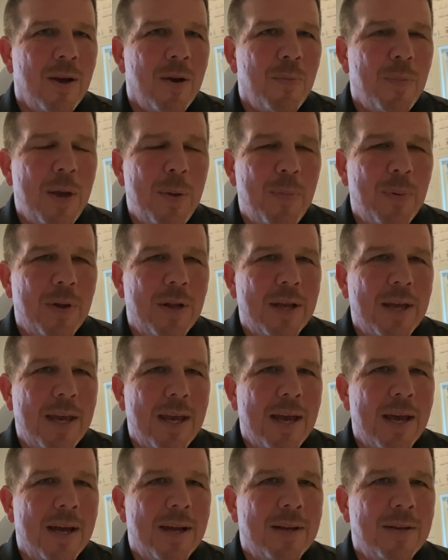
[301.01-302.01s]
people
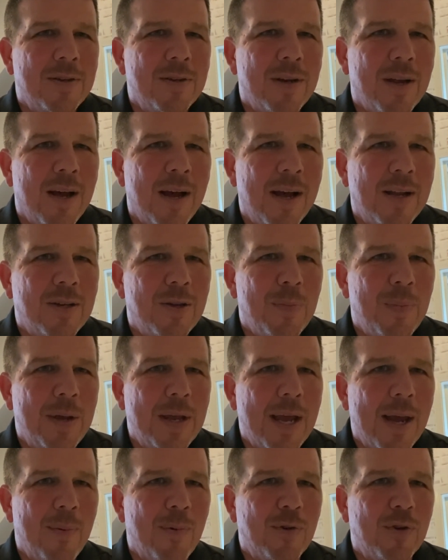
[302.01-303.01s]
again, uh, to
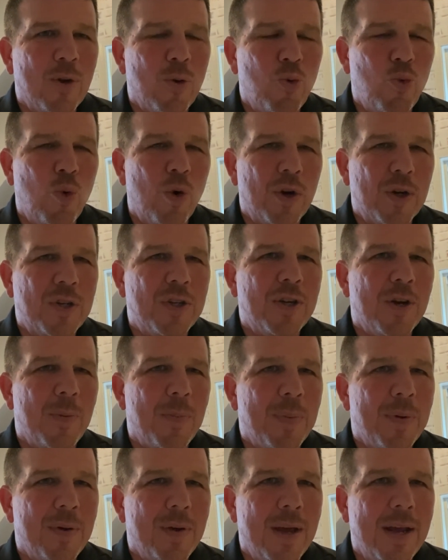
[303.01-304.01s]
be able to
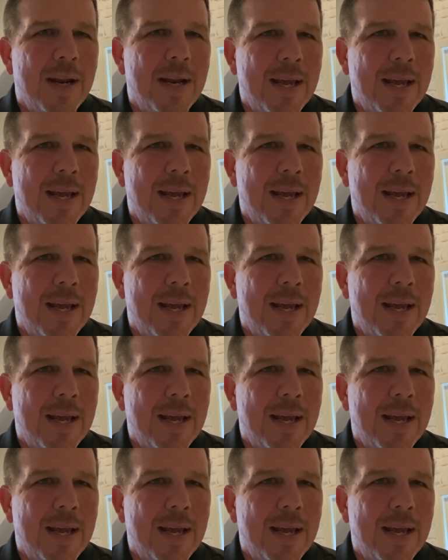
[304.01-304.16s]
worship in a